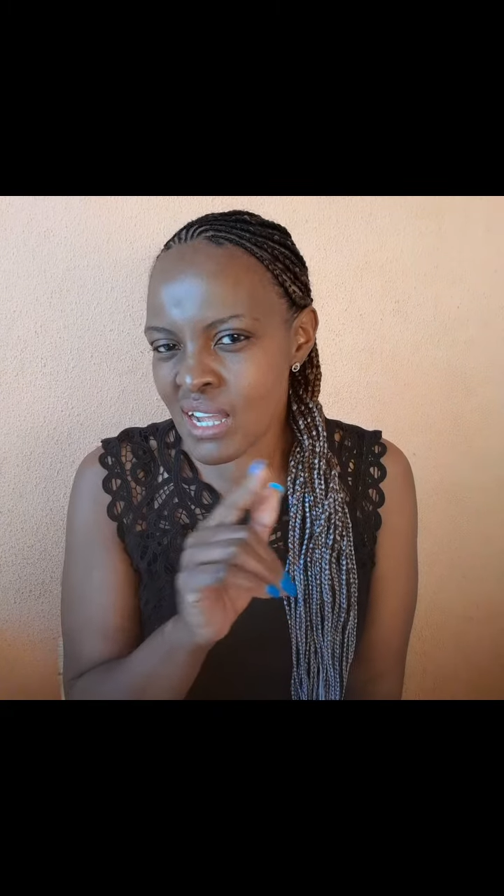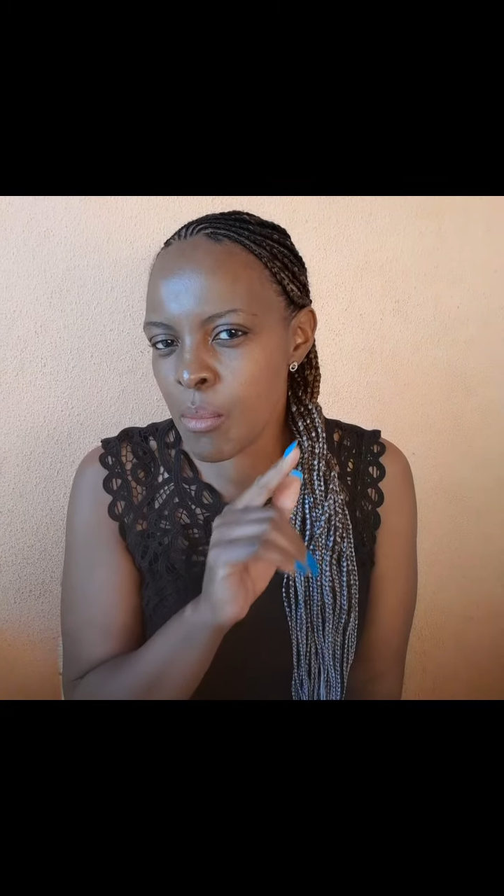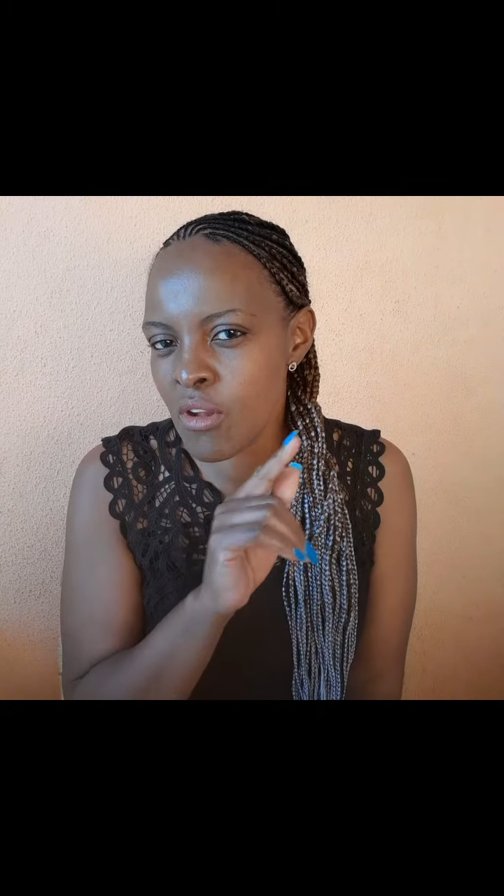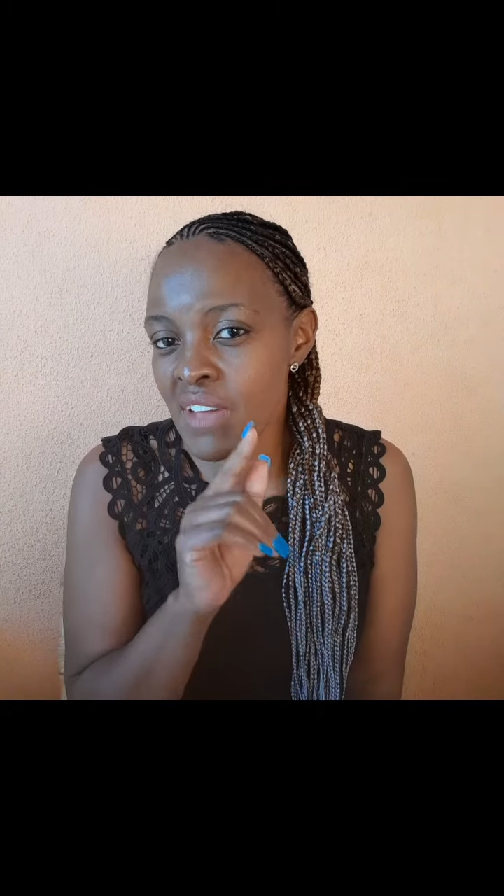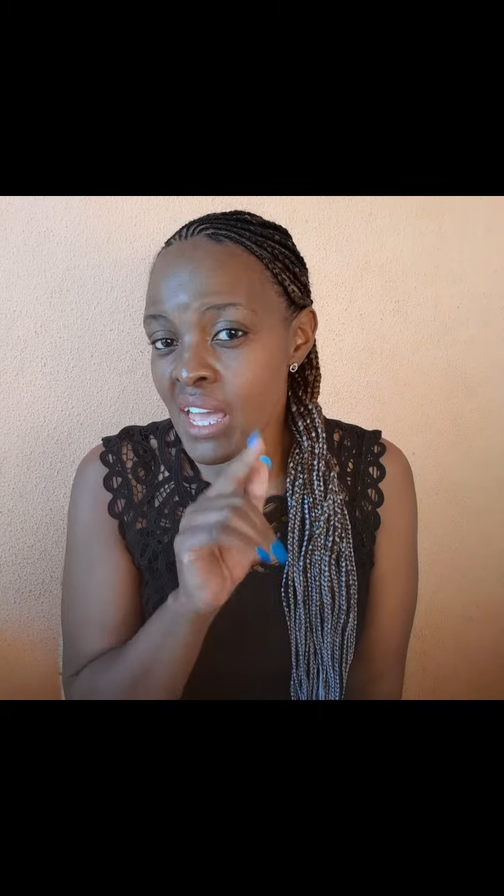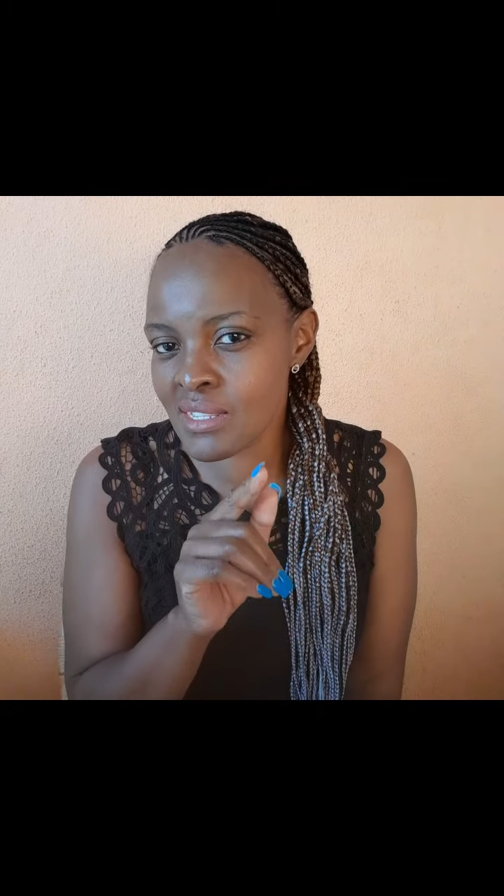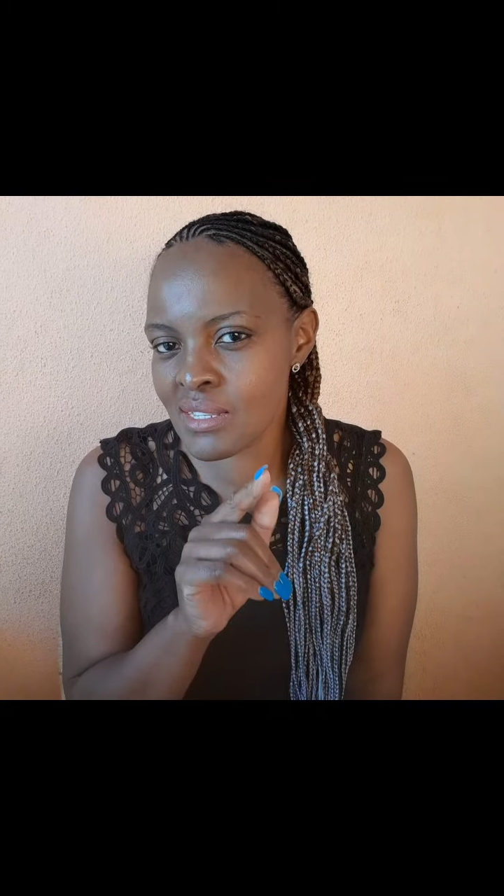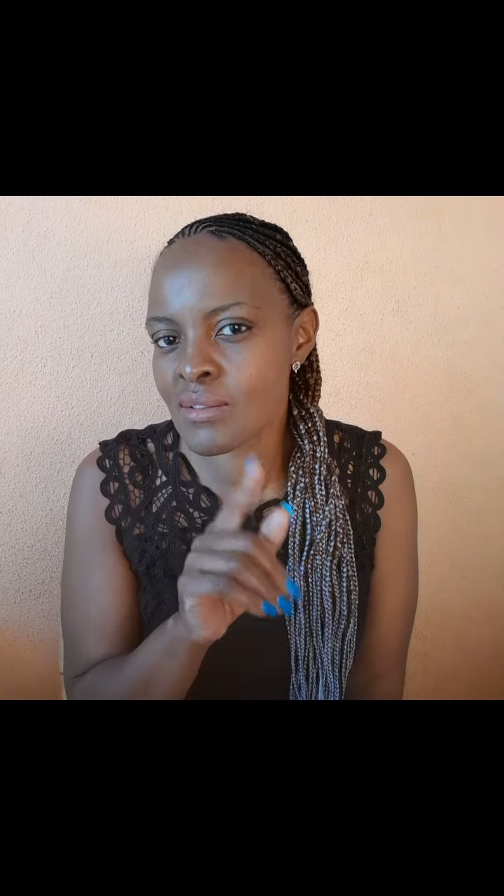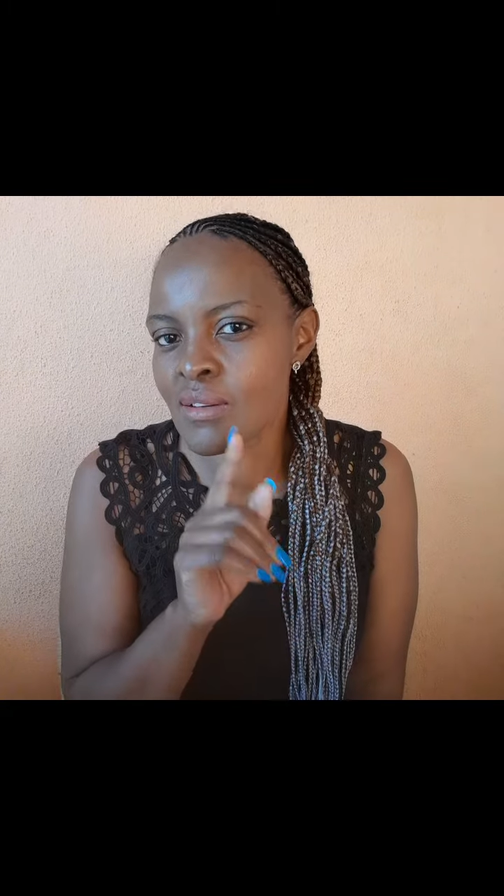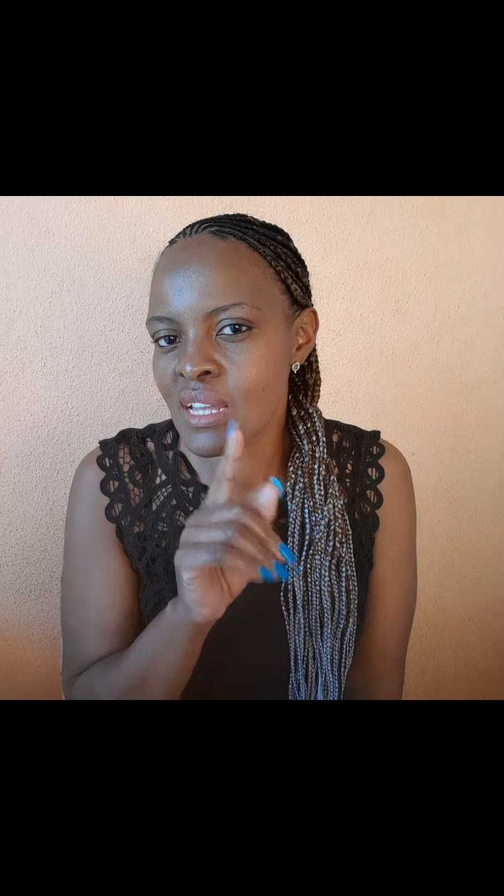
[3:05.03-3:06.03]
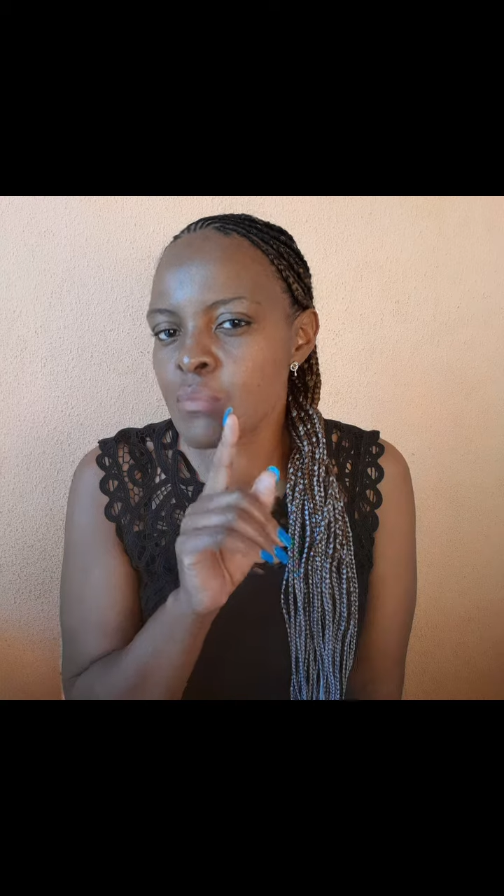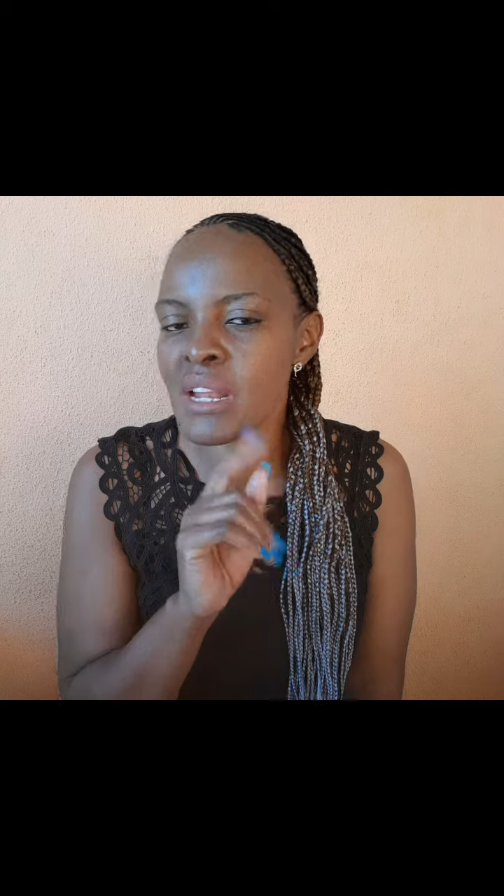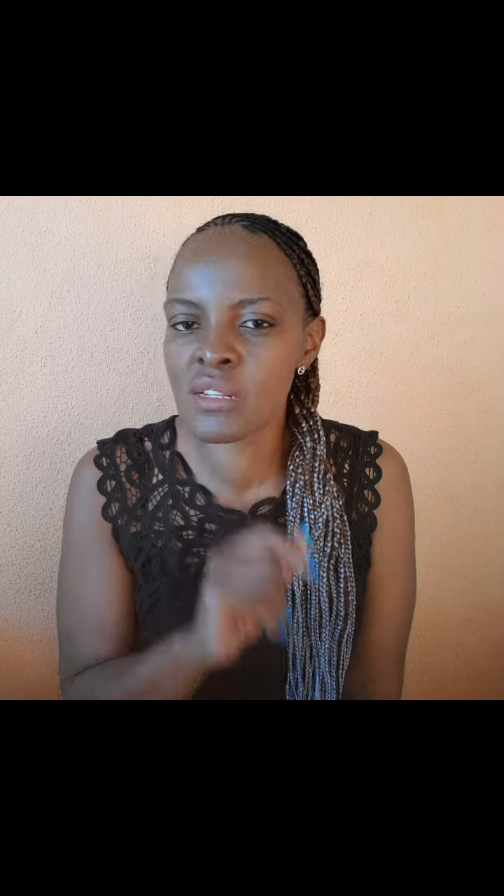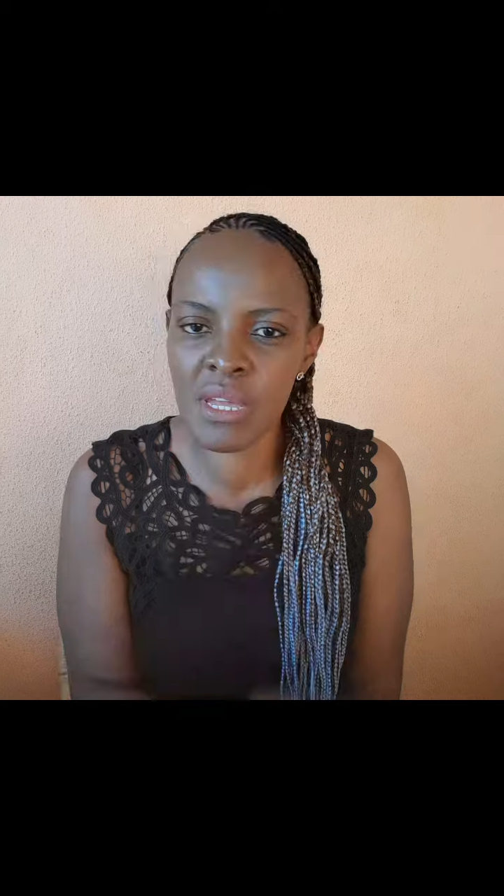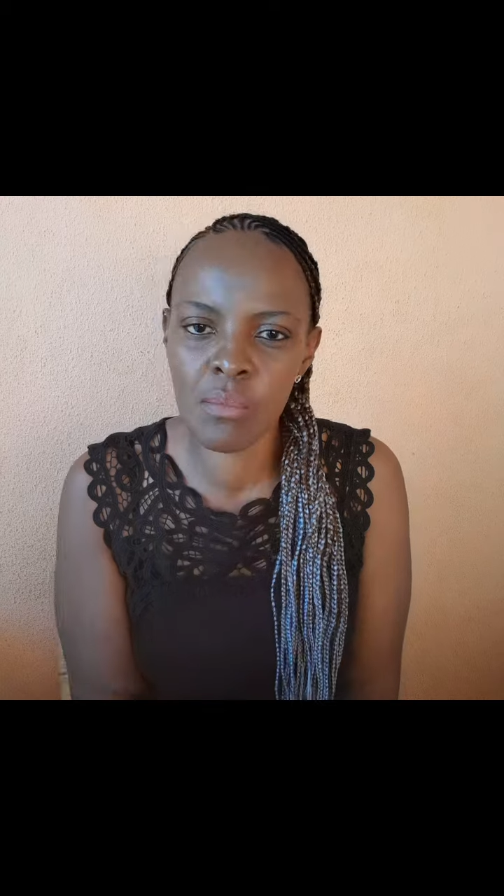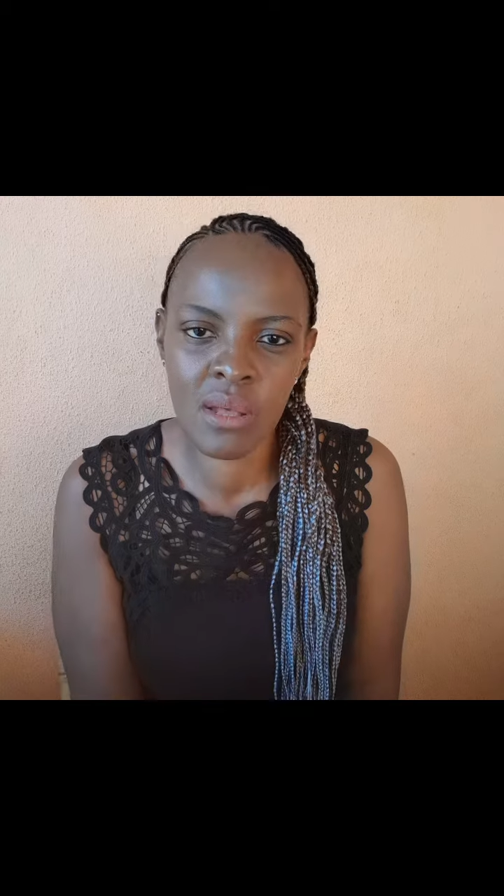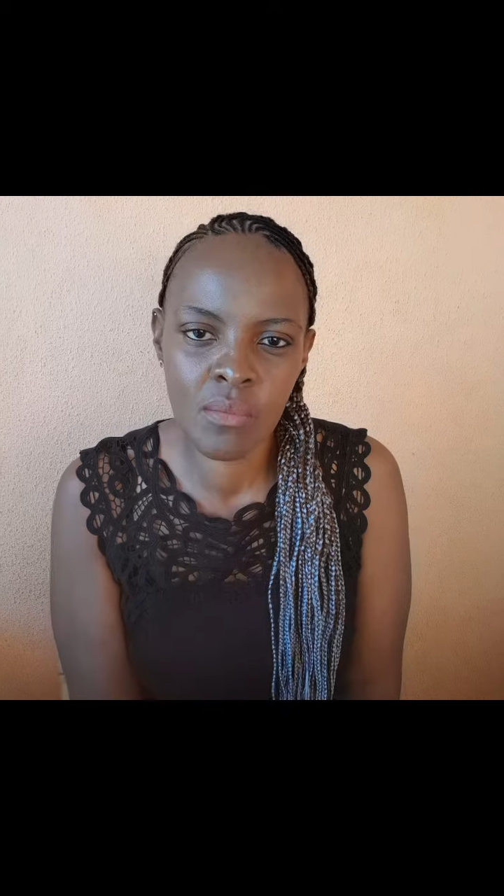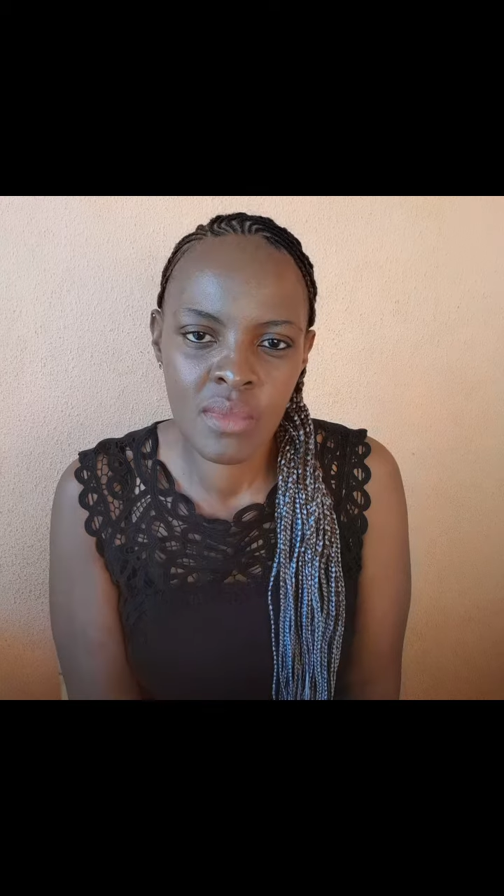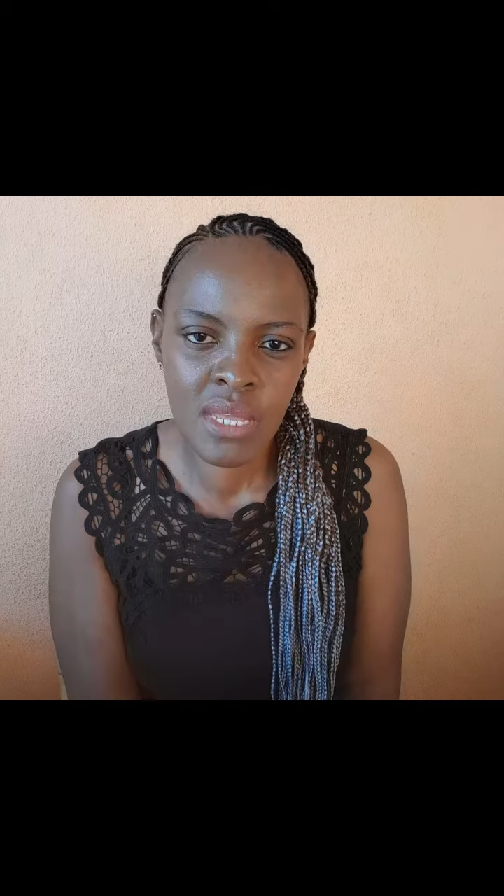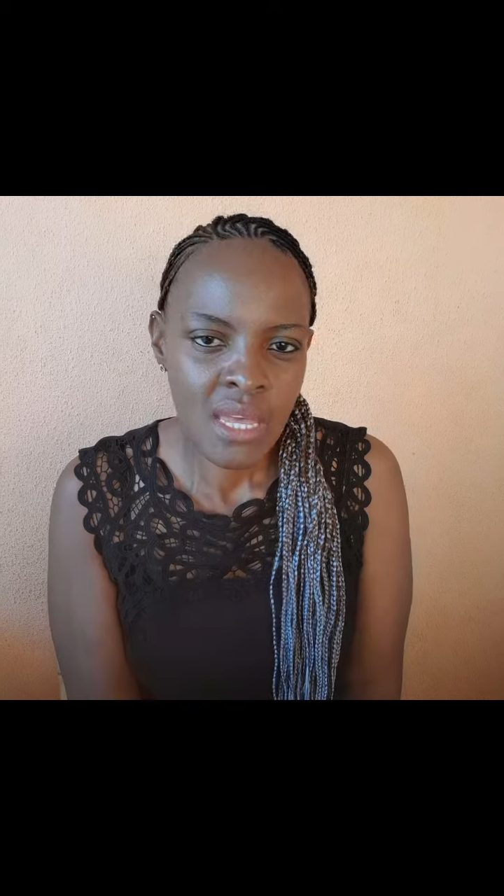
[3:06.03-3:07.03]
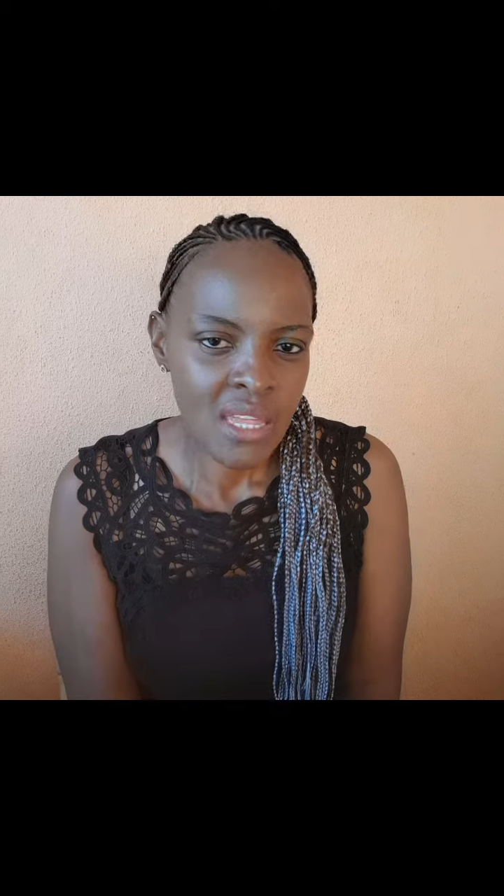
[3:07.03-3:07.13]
Now let's take a look at the next area.